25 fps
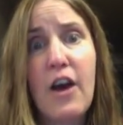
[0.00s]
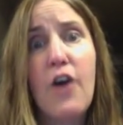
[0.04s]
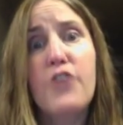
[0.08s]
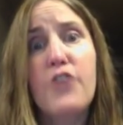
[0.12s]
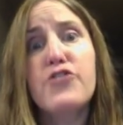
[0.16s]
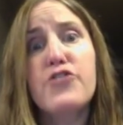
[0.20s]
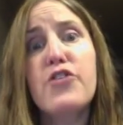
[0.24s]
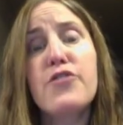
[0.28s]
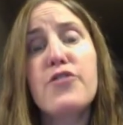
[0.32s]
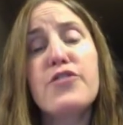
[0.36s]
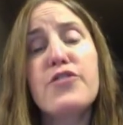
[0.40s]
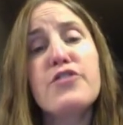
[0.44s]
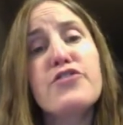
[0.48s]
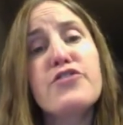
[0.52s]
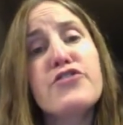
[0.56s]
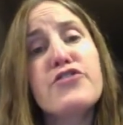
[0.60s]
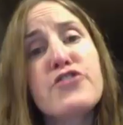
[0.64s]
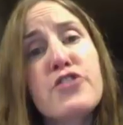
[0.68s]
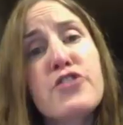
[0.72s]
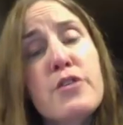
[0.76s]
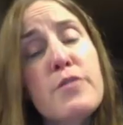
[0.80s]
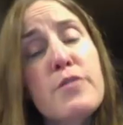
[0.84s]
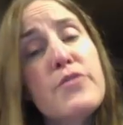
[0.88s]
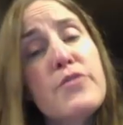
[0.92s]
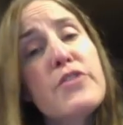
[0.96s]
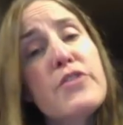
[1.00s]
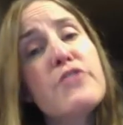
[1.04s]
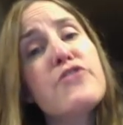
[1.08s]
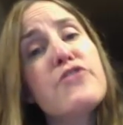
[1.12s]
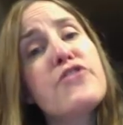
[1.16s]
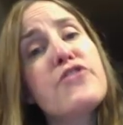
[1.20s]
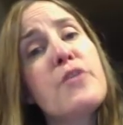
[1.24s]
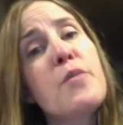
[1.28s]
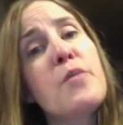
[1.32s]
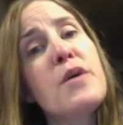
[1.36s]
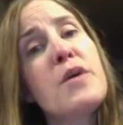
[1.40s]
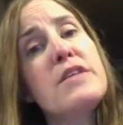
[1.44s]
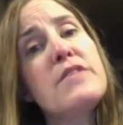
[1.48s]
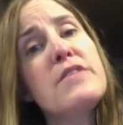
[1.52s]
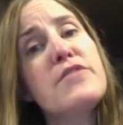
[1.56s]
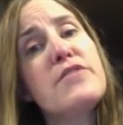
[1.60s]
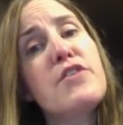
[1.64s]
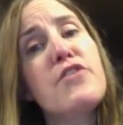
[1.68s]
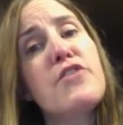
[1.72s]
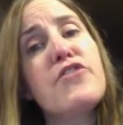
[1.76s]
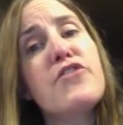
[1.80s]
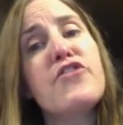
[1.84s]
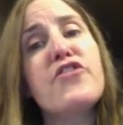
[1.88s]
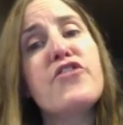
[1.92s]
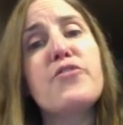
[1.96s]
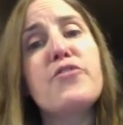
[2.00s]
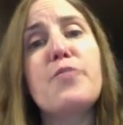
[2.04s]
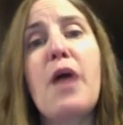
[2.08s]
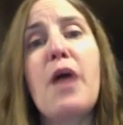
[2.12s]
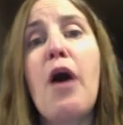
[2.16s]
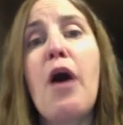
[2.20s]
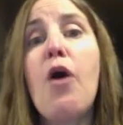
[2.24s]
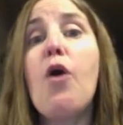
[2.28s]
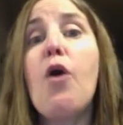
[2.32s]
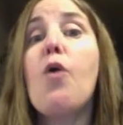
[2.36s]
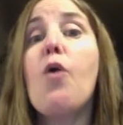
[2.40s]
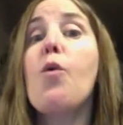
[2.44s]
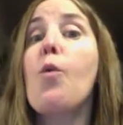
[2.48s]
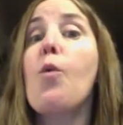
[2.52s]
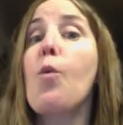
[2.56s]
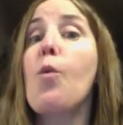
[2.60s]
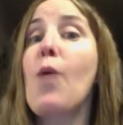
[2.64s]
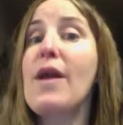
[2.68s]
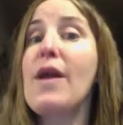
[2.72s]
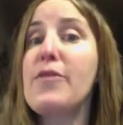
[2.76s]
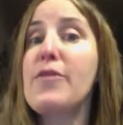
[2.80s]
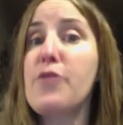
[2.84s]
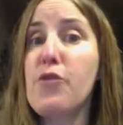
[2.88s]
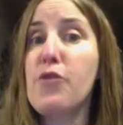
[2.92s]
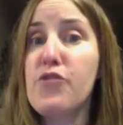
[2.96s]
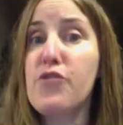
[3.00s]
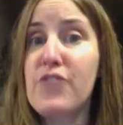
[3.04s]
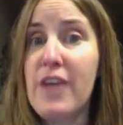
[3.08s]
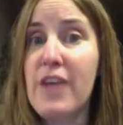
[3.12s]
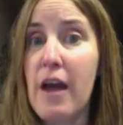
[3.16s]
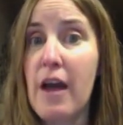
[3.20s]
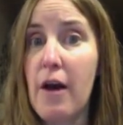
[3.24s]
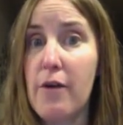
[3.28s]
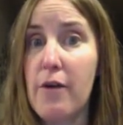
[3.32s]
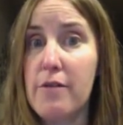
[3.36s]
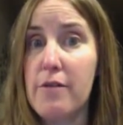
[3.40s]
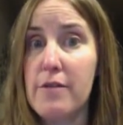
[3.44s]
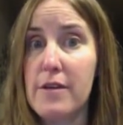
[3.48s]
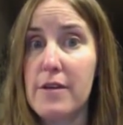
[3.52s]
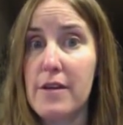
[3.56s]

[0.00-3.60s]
So if there's terms that are somewhat difficult to spell, write those down.